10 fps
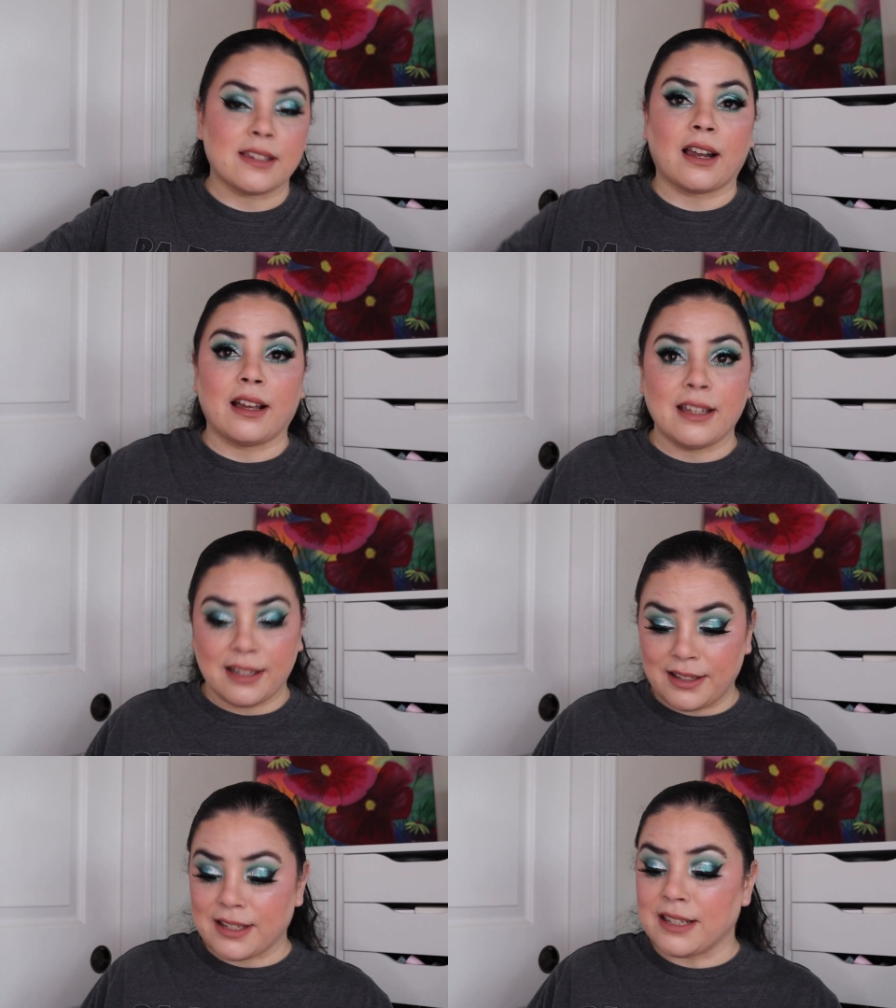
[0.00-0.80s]
that I
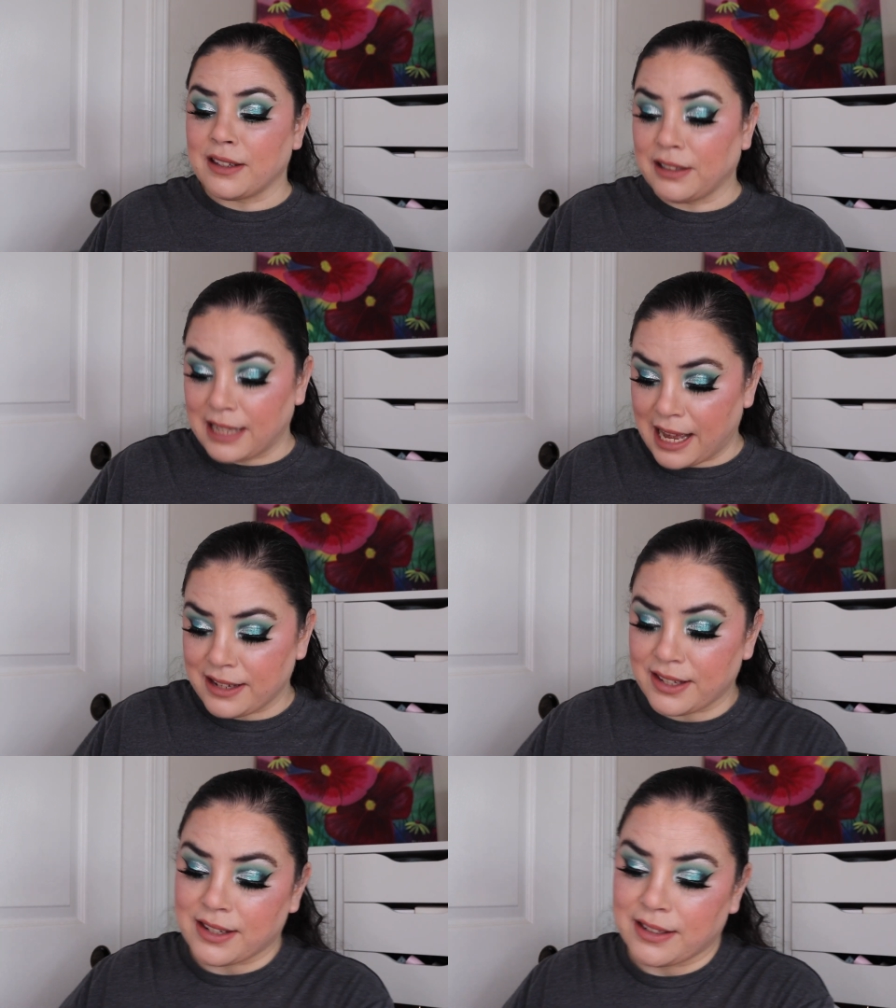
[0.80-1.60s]
hit in the
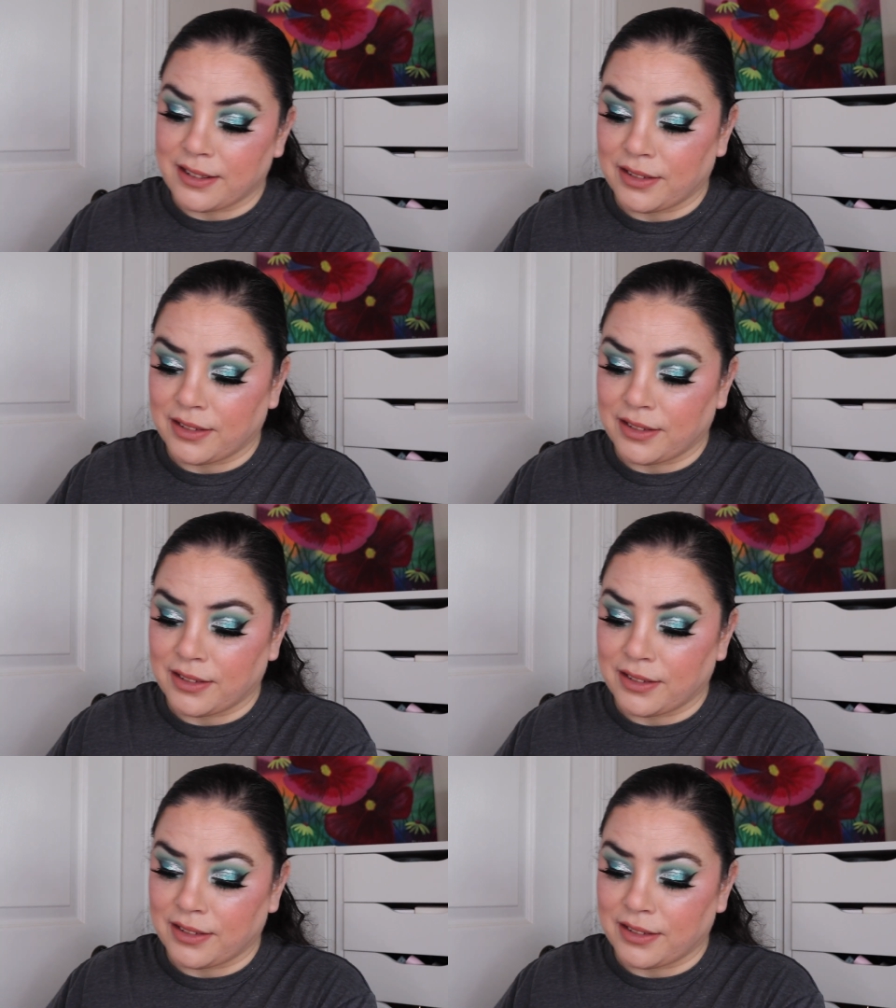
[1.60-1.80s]
last